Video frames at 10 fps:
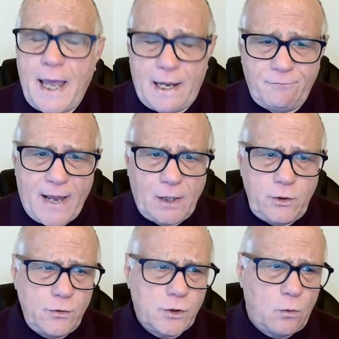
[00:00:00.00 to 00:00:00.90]
And
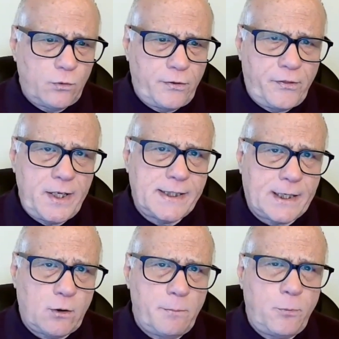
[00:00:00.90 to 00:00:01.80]
values are the things
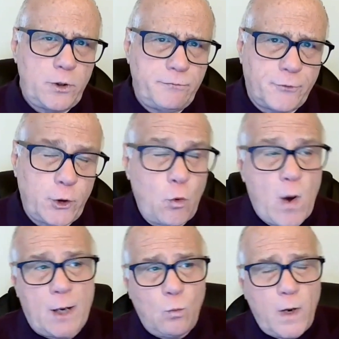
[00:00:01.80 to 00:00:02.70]
that are important for you.
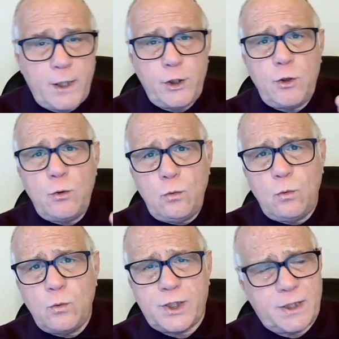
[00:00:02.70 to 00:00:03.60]
And when
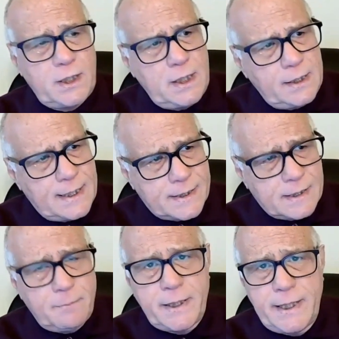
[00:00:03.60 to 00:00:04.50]
you see that
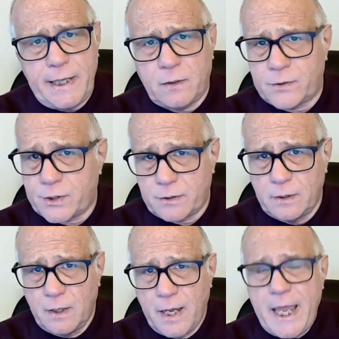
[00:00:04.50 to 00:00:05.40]
somebody else
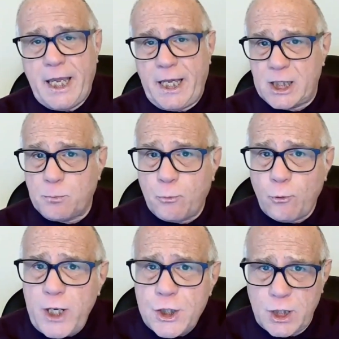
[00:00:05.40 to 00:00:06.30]
is
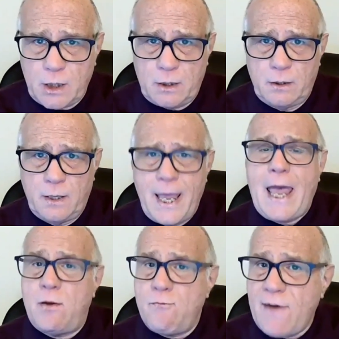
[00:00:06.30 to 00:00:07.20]
breaching
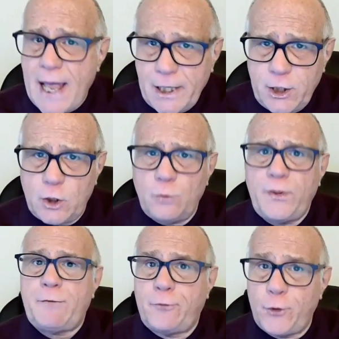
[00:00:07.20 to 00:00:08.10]
a value
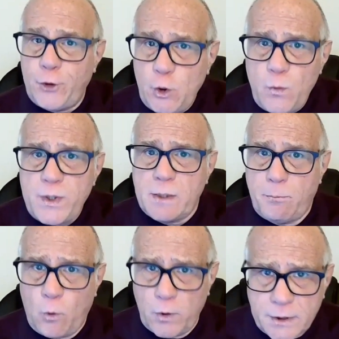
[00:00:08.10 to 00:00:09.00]
that for you is
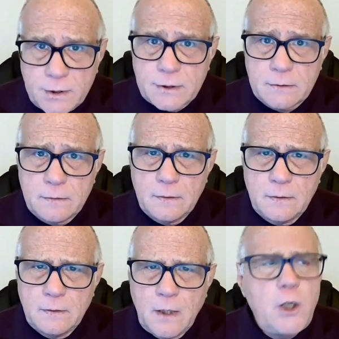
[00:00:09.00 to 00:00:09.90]
important,
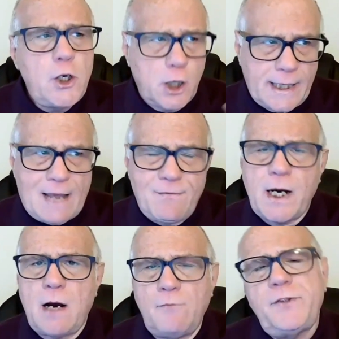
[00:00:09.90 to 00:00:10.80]
you're going to have a
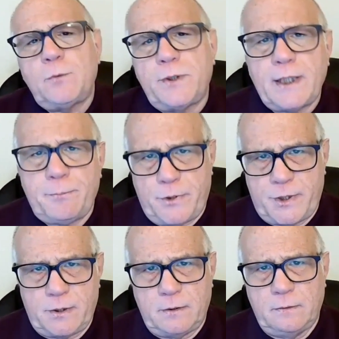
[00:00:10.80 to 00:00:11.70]
conflict with that
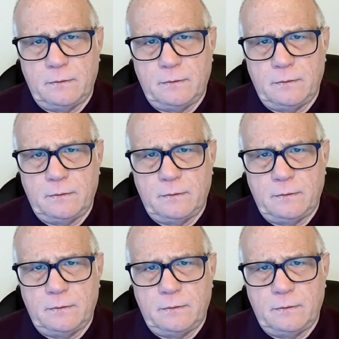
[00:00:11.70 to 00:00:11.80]
person,